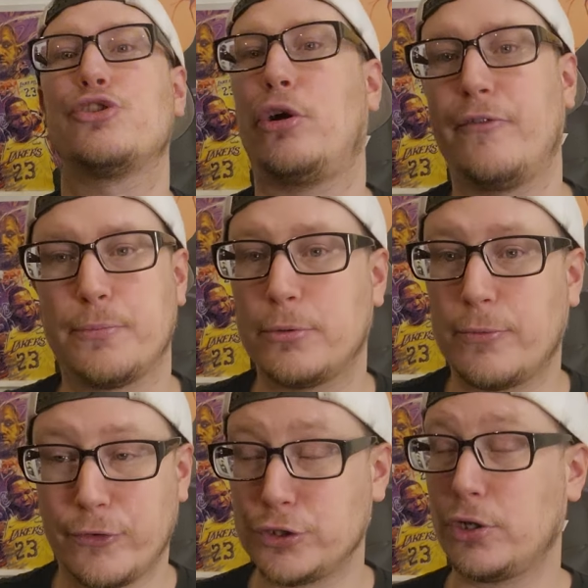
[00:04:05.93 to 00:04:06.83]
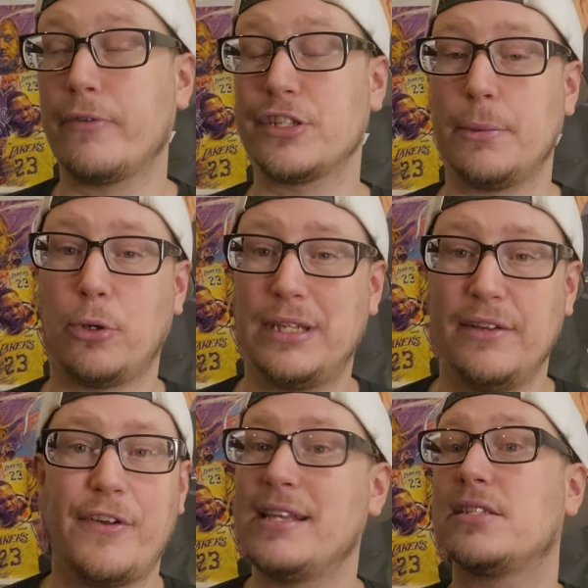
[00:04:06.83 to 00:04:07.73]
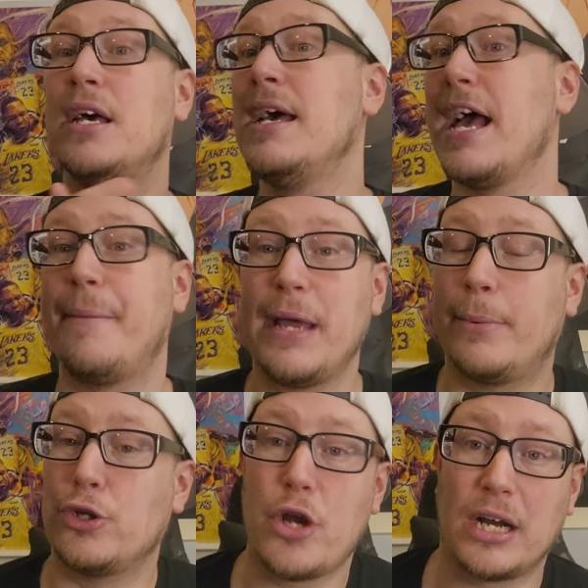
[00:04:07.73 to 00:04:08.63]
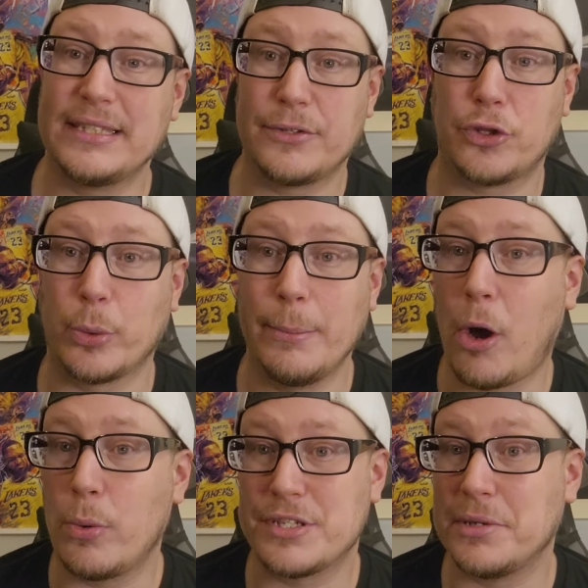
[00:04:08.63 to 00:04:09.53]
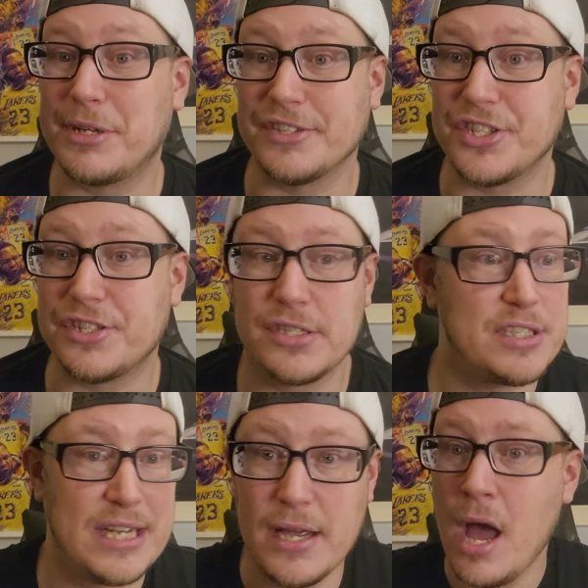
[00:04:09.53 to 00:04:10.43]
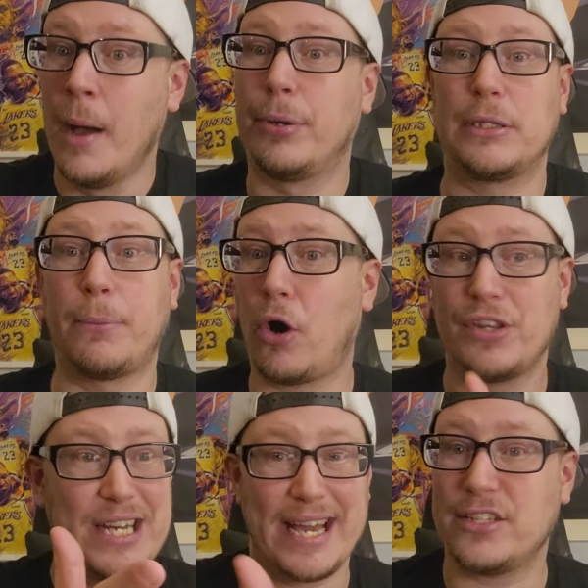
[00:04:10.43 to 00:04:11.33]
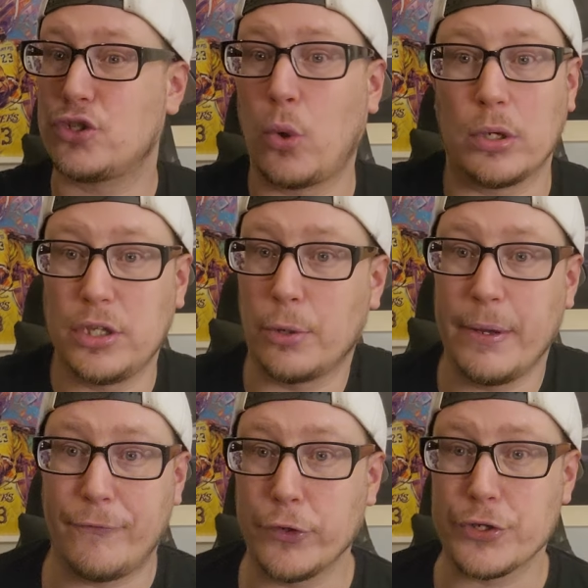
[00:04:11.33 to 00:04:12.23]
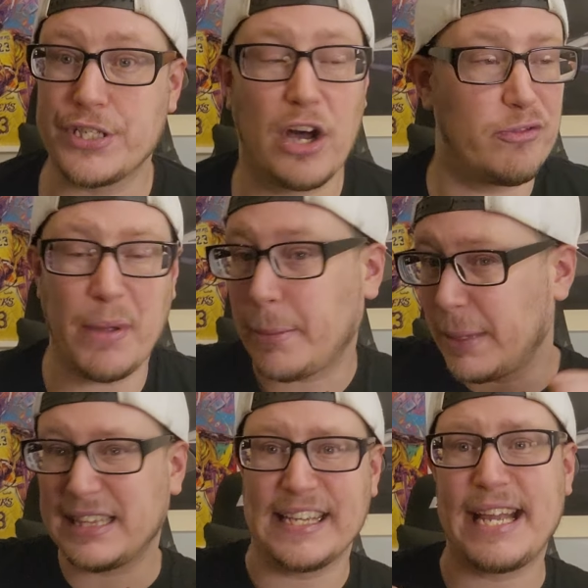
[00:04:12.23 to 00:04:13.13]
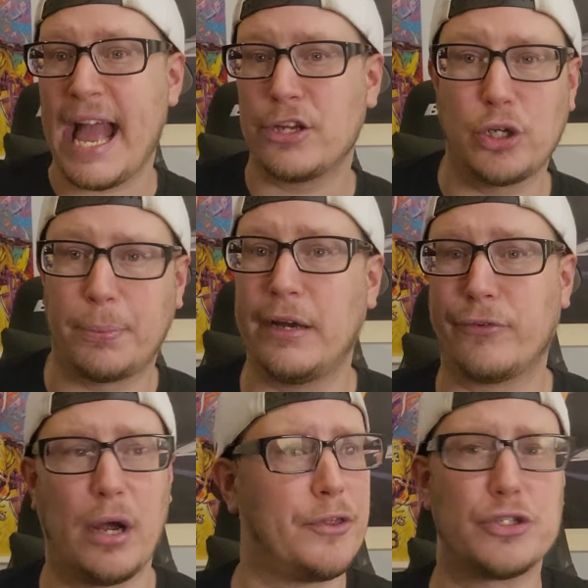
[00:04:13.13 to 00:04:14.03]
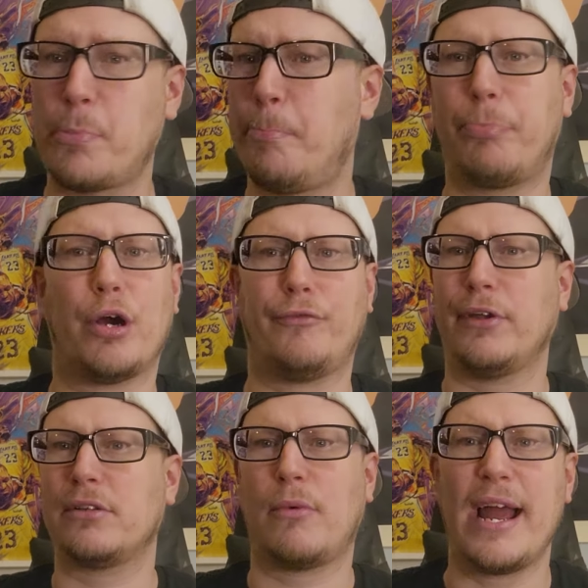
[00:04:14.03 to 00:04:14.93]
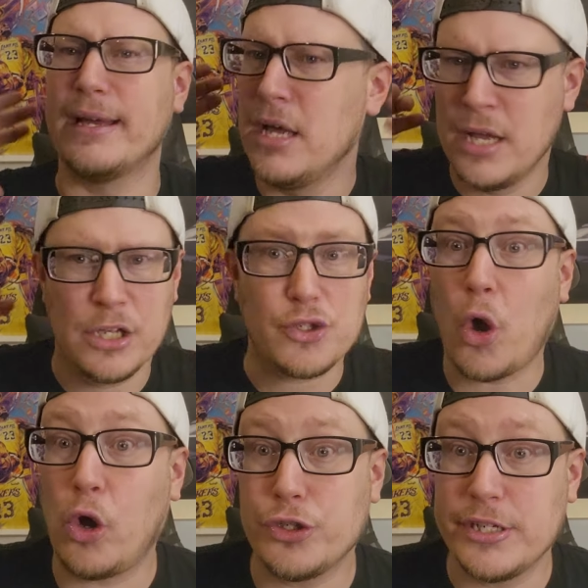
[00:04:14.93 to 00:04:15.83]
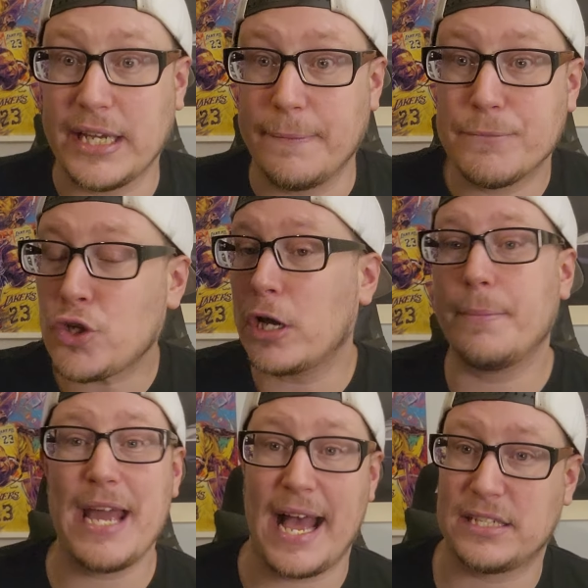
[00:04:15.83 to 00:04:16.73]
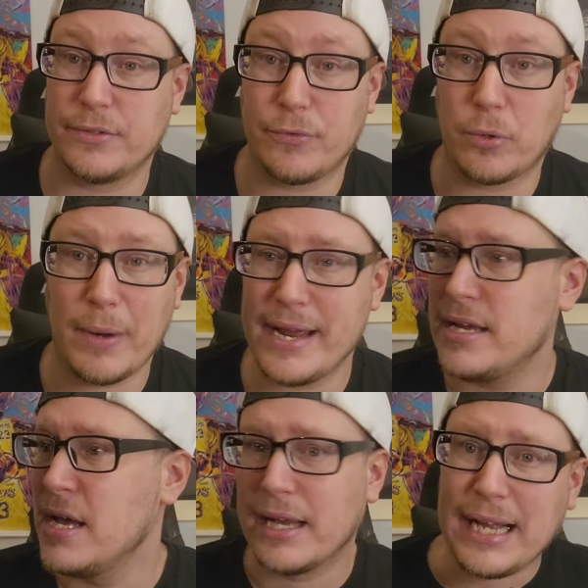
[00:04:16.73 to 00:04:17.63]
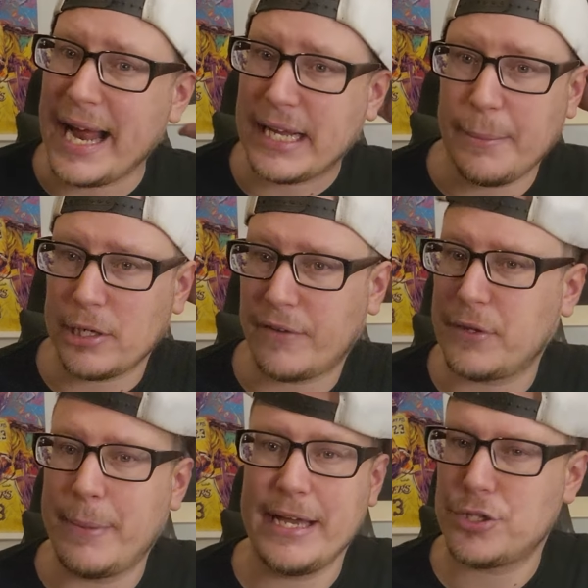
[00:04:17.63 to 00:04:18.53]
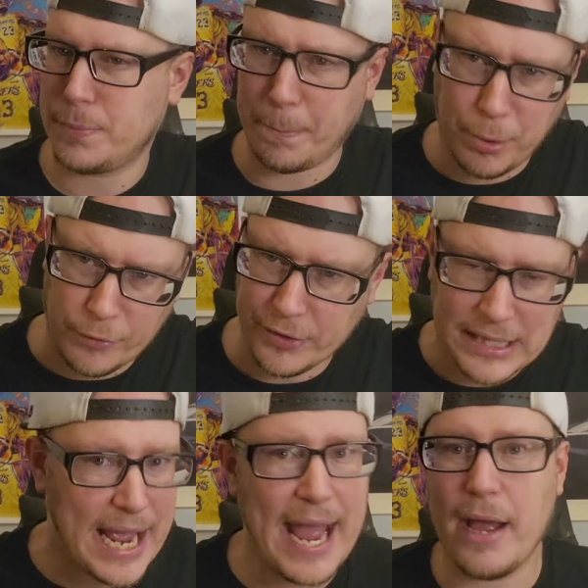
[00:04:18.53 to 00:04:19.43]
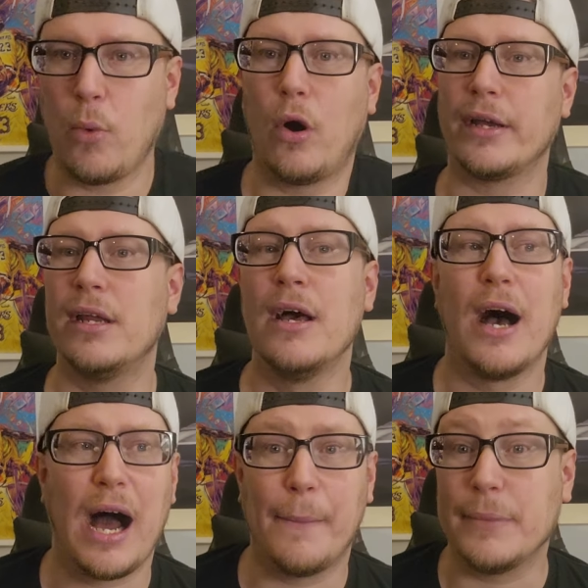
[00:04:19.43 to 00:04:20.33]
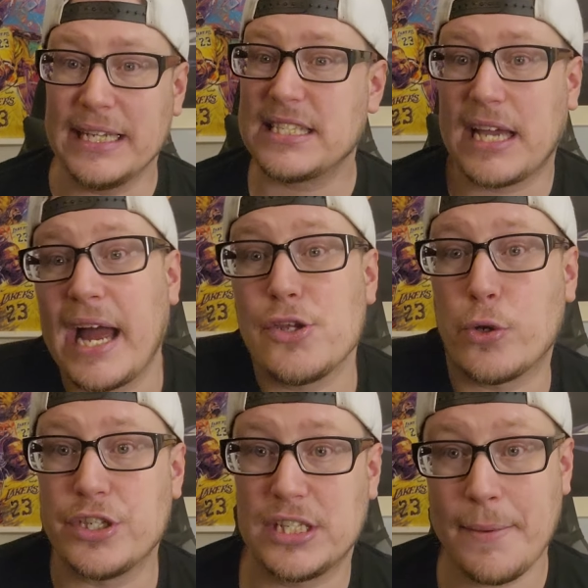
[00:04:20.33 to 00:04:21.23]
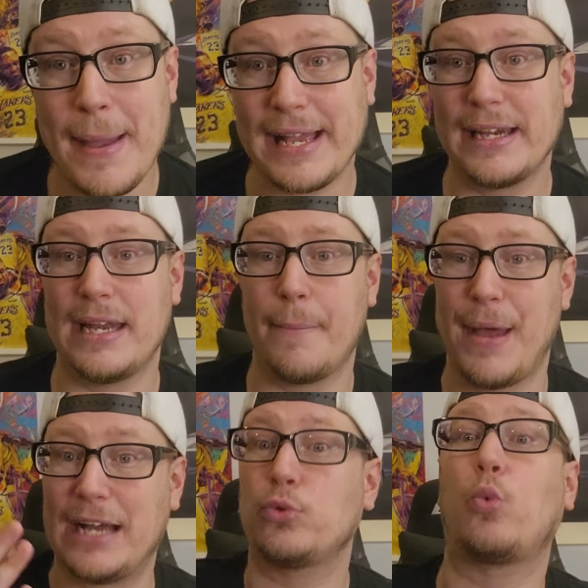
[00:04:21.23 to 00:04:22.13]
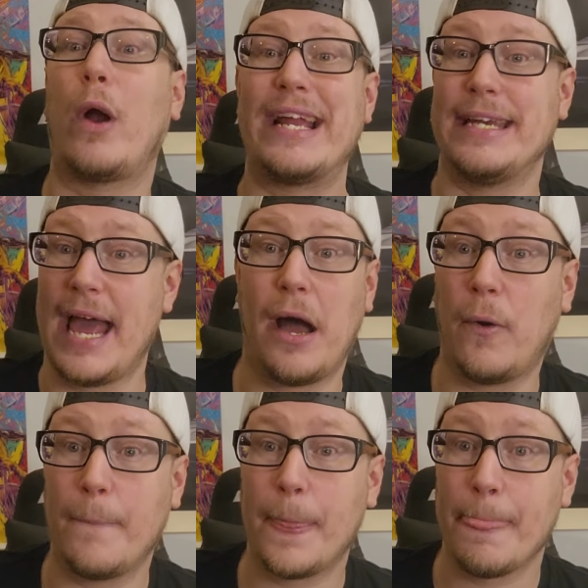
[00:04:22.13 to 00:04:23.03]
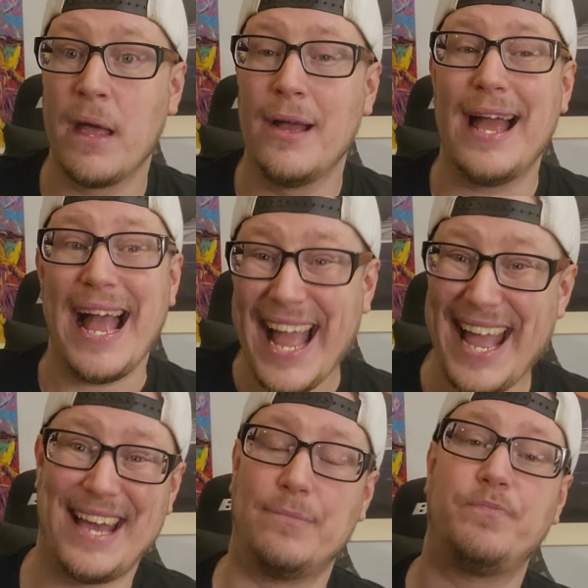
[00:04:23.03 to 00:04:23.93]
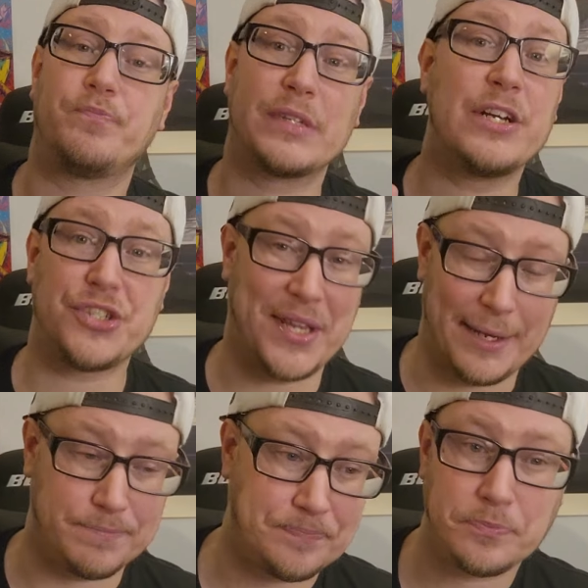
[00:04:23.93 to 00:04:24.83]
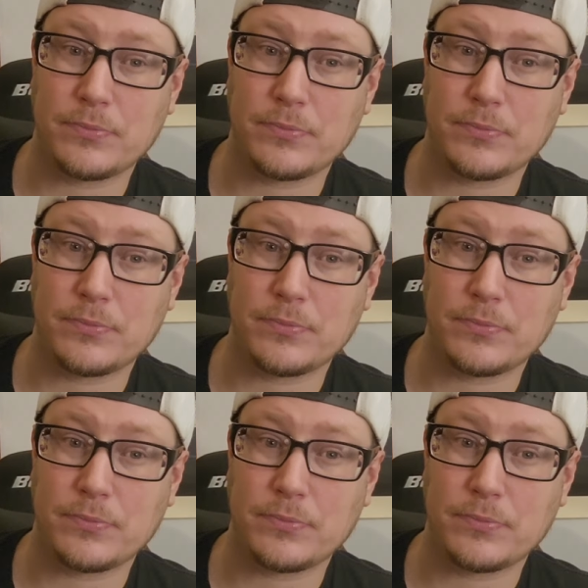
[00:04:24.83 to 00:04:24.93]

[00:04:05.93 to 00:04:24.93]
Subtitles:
serviceable defense and be able to knock down the three ball with some consistency, put the ball on the deck and score a little bit for yourself, maybe make the occasional play for others, perfect, right? It's all you need. It's all you'd be asking for, right? Guy coming off the bench, perfect, A1. He's a guy you could see making an impact right now. And here's the thing.